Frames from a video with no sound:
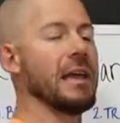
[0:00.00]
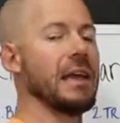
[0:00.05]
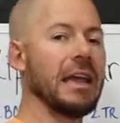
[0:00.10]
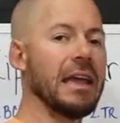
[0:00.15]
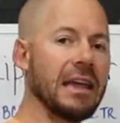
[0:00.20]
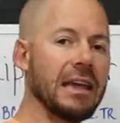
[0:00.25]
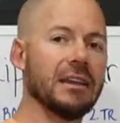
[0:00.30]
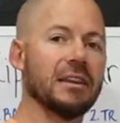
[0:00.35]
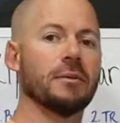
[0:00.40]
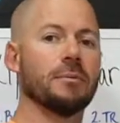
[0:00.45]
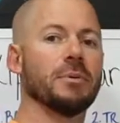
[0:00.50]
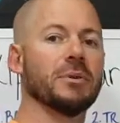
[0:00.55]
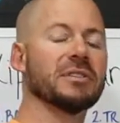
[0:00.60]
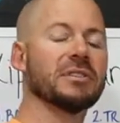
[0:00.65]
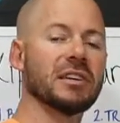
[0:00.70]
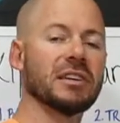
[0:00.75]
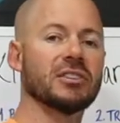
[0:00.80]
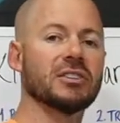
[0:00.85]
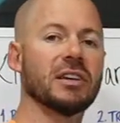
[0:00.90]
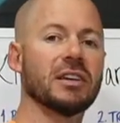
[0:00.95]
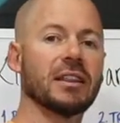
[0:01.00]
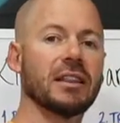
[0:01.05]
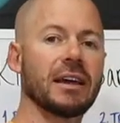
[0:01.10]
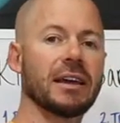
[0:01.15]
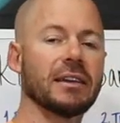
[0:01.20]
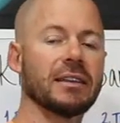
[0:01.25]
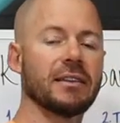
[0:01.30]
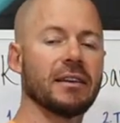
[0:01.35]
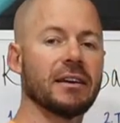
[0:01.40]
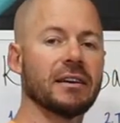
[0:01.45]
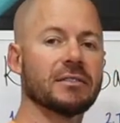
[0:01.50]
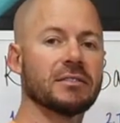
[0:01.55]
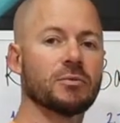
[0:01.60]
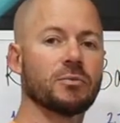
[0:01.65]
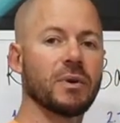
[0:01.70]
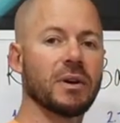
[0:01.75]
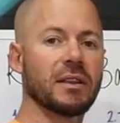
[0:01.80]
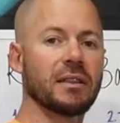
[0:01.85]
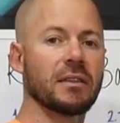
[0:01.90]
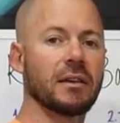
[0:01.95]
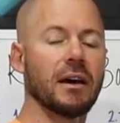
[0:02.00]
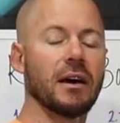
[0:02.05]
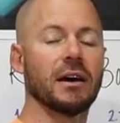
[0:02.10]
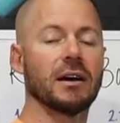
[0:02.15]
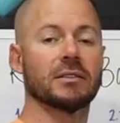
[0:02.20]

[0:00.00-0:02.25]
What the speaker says: end position like it does with